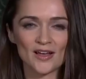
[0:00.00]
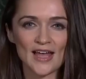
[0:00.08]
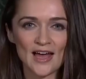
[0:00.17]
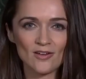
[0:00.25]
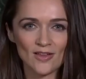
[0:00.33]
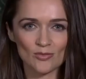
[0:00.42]

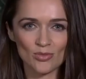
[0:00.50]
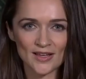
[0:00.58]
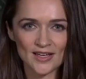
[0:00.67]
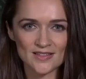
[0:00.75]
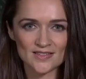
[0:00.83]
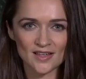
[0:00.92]
Cadillac
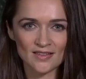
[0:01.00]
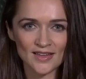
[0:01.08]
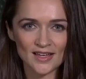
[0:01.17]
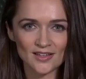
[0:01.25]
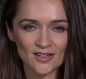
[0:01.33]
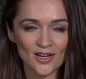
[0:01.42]
plans, and
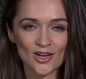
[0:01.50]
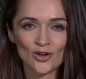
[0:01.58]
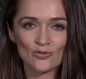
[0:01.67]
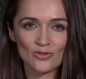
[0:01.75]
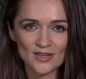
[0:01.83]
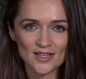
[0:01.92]
then
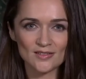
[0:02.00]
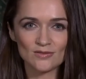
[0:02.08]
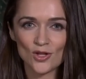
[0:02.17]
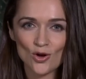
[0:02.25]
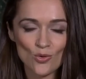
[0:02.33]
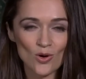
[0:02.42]
really
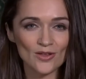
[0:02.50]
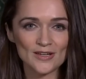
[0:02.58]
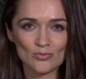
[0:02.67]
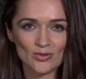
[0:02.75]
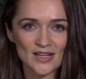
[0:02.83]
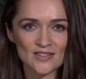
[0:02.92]
low-quality
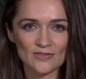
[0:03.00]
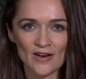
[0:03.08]
plans for